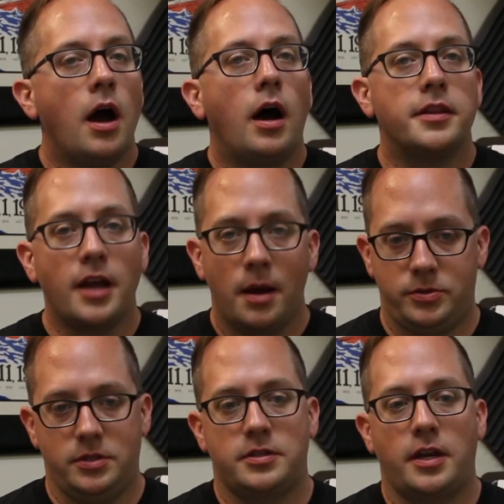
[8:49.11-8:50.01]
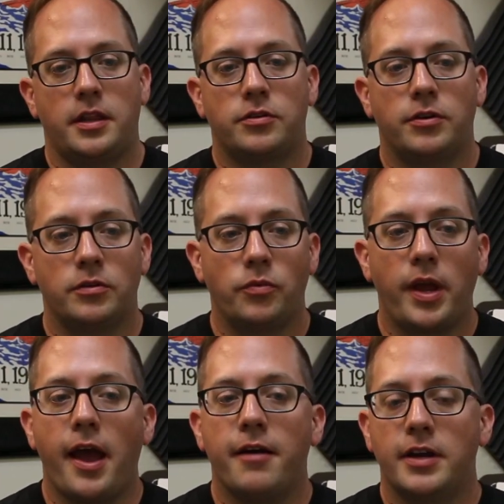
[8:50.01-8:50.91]
On the opposite side of the coin,
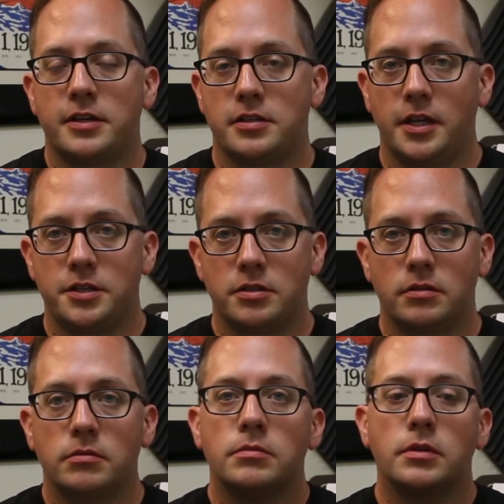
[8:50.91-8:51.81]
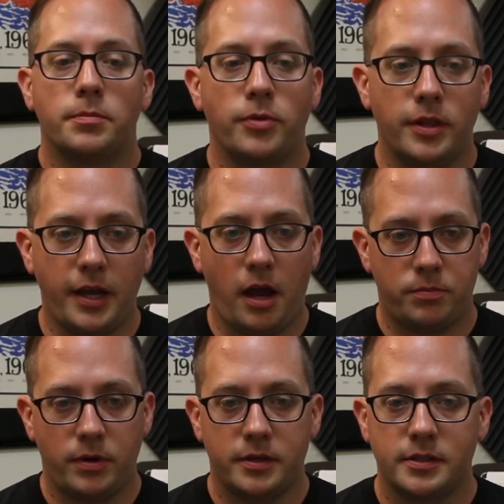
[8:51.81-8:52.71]
we have exhalation, the breathing
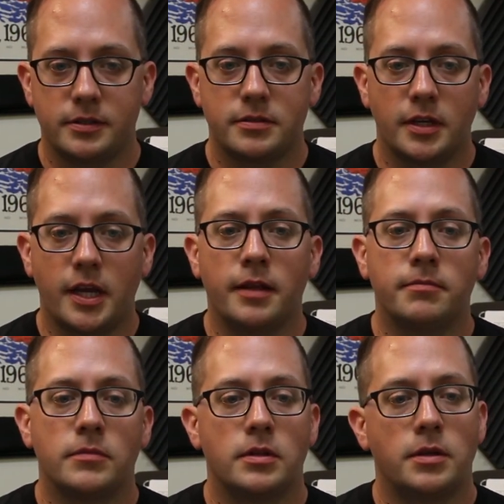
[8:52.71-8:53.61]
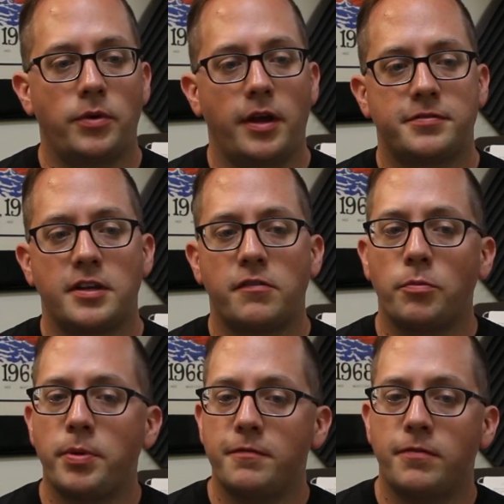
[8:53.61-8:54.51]
out process. Again, we have
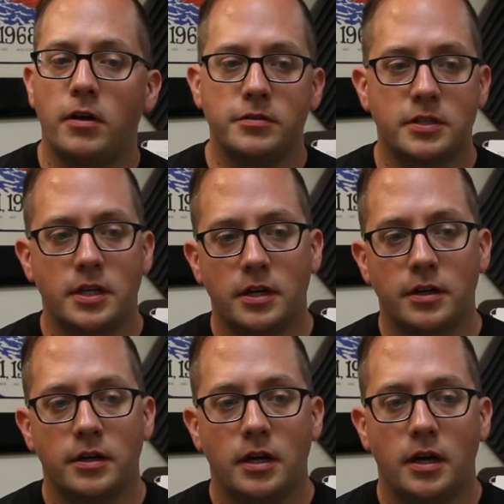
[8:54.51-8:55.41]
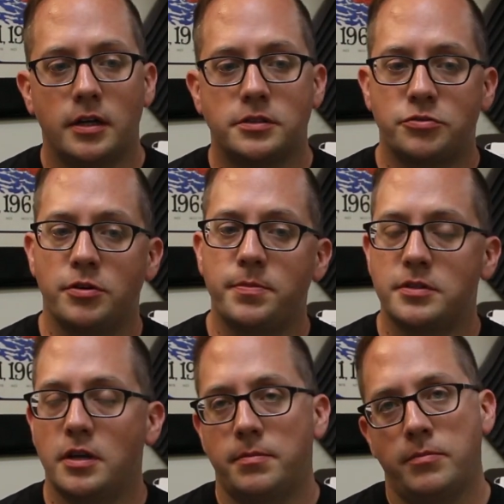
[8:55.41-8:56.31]
several pitfalls here to trip
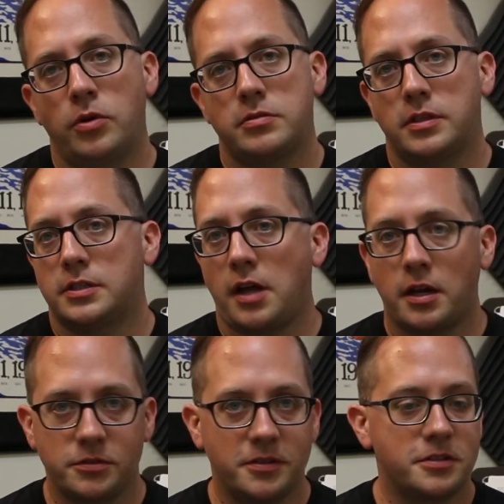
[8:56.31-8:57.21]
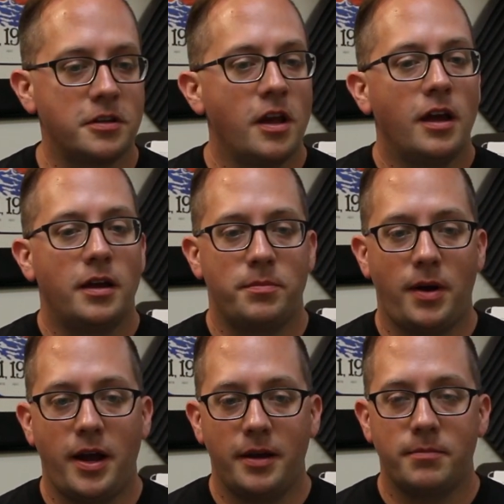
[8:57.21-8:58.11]
us up, mostly taught to us
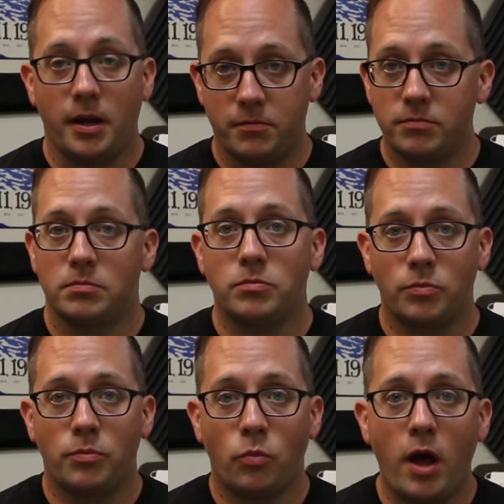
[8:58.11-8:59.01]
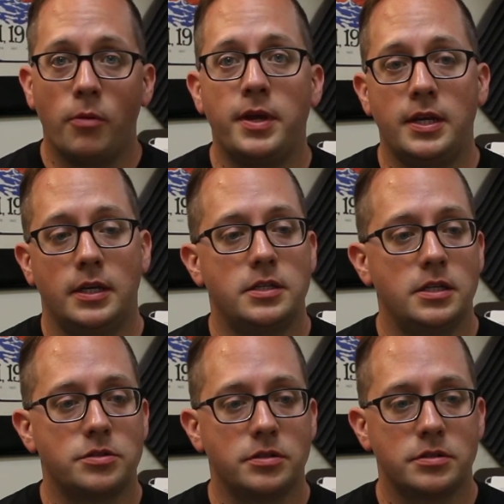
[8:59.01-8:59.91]
by well-meaning
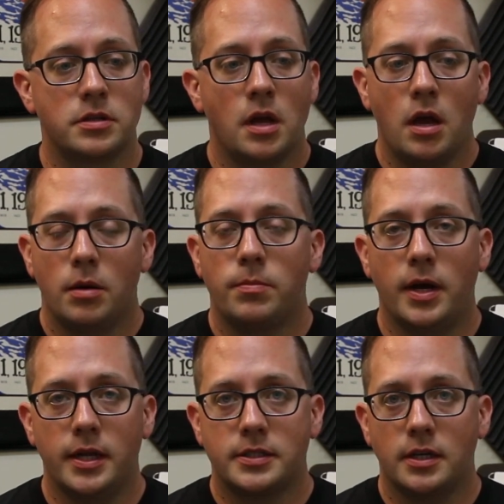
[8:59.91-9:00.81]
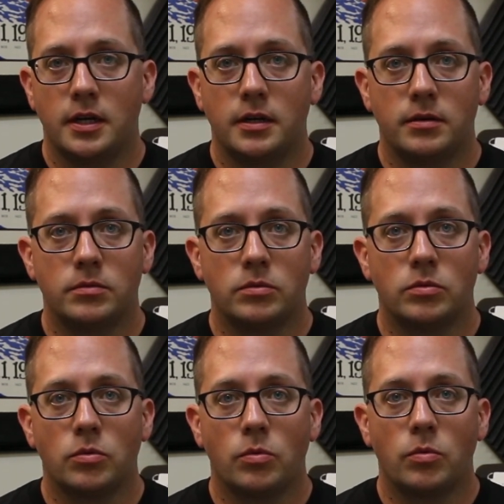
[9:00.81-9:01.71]
teachers, but
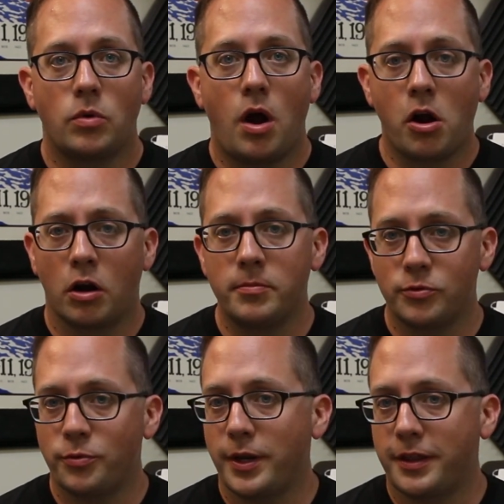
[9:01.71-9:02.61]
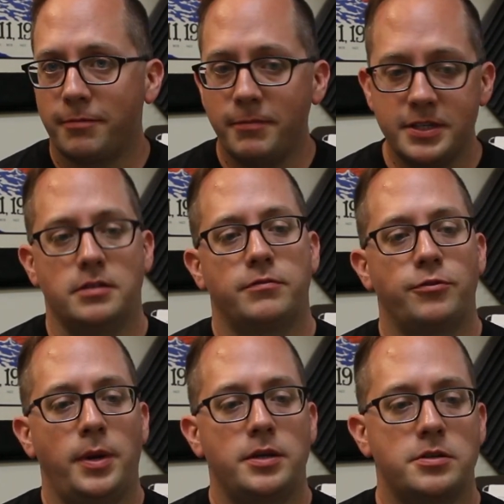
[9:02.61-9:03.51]
armed with
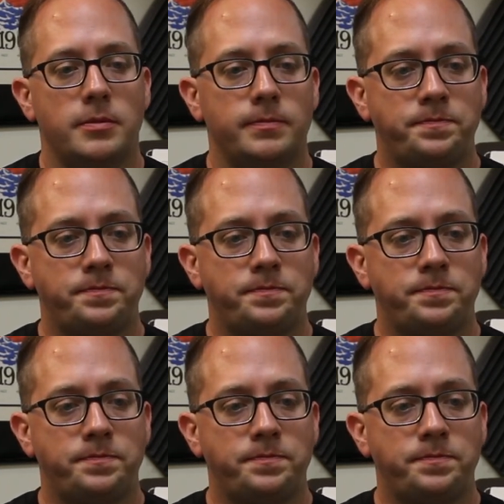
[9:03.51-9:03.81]
misinformation.